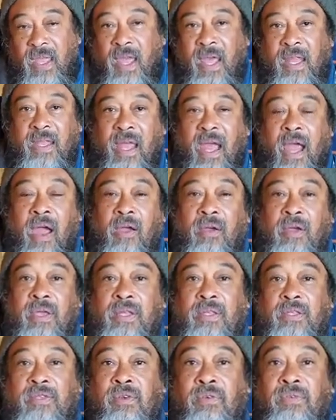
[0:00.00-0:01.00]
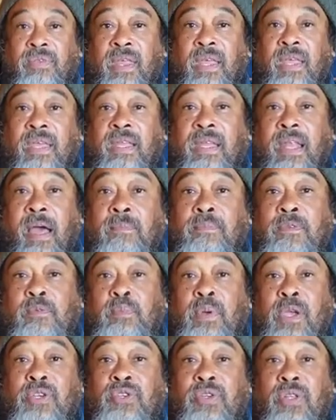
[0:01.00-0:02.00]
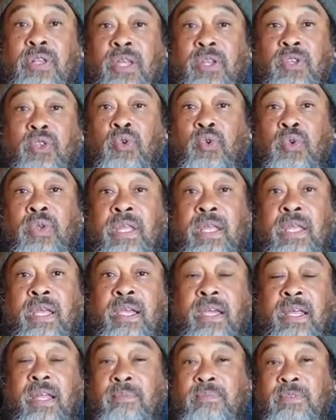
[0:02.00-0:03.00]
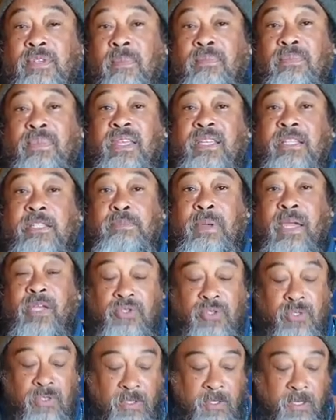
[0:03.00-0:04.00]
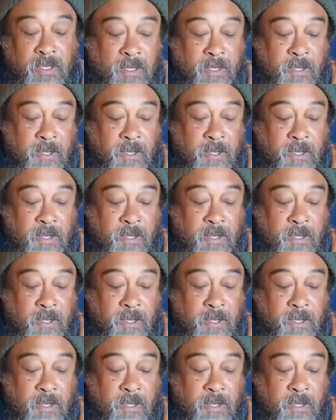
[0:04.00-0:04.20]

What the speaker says: and the arrogance of thinking I'm special and unique and I'm something special,